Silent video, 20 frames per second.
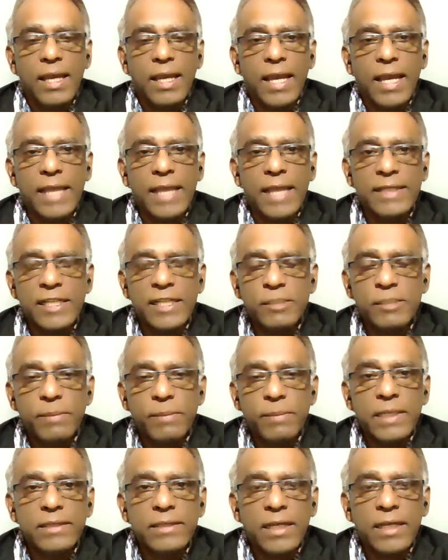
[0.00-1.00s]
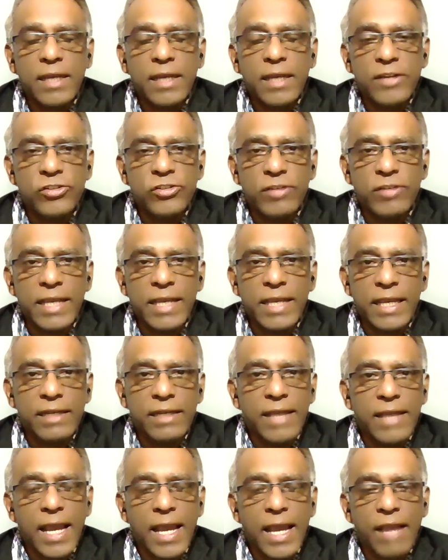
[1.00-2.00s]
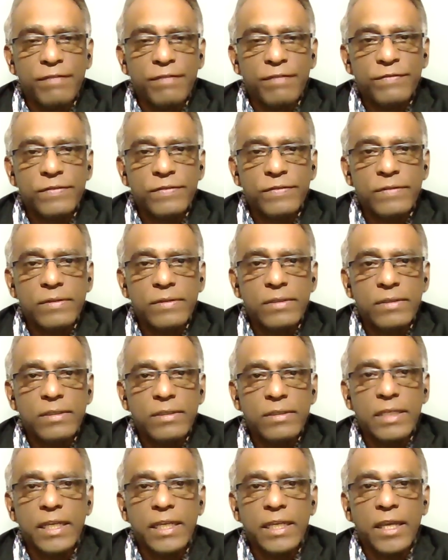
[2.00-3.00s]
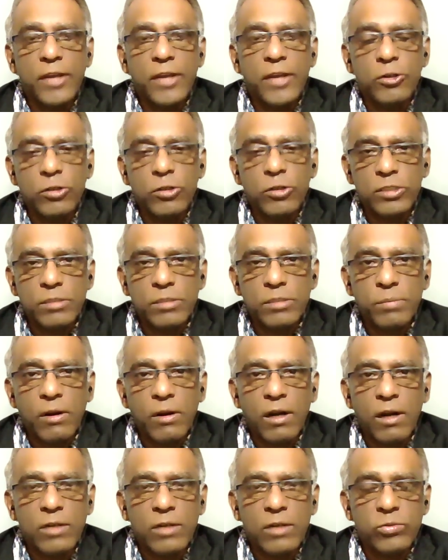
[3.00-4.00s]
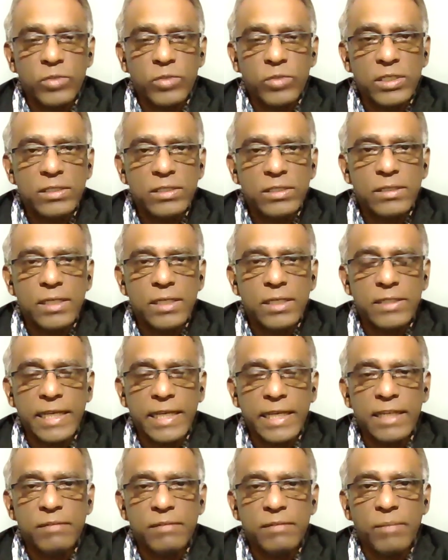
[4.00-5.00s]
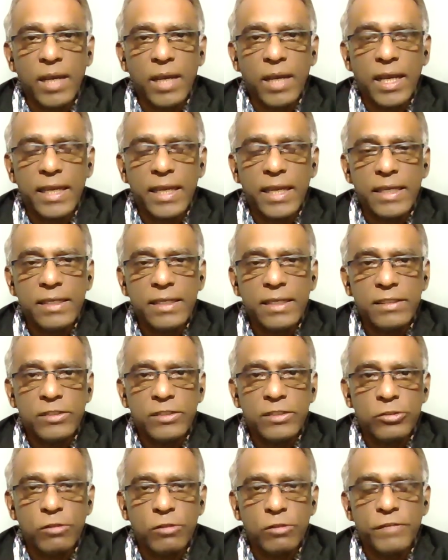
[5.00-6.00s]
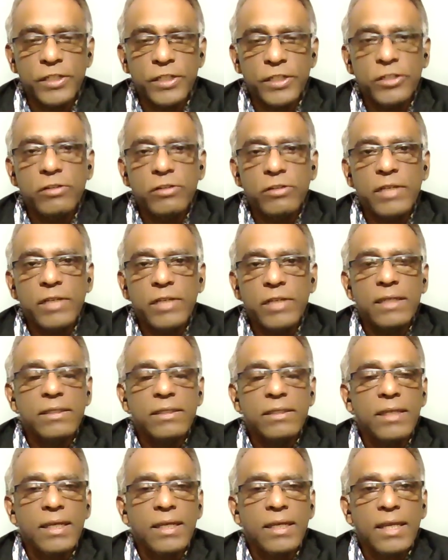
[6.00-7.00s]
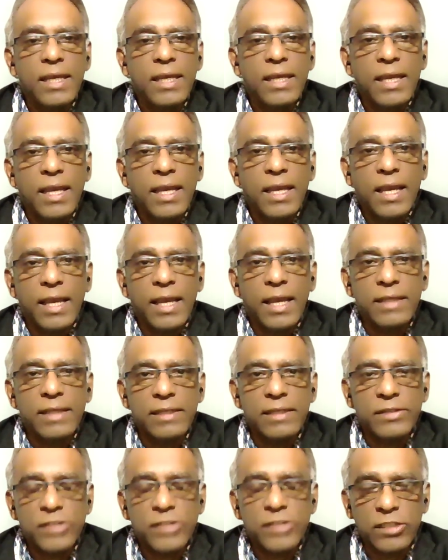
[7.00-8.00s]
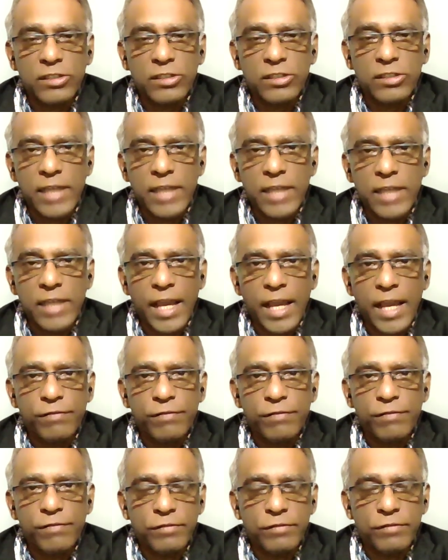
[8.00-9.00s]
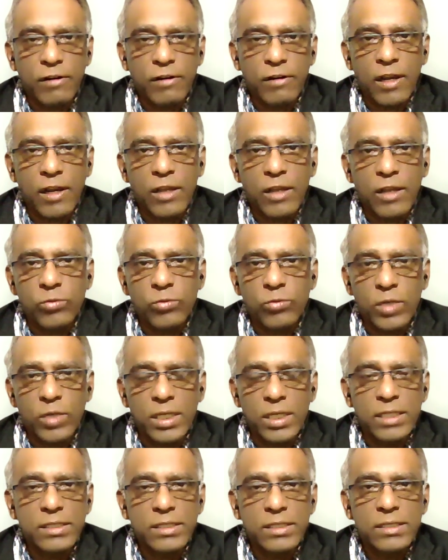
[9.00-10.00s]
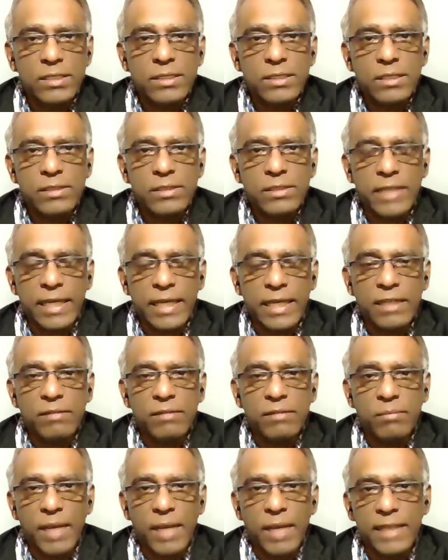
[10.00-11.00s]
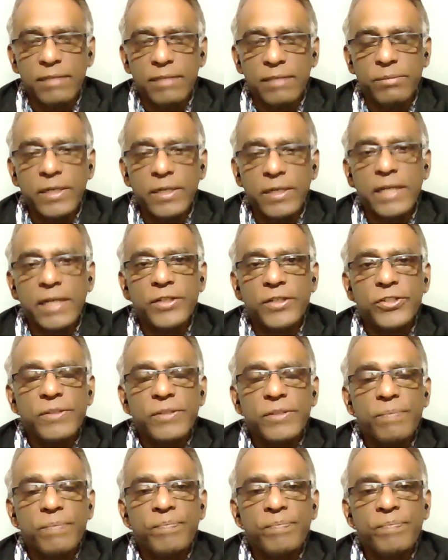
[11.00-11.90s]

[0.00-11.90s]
and they split the country in half. The northern part was taken by the Soviet Union, and the southern half of Iran was taken by the British.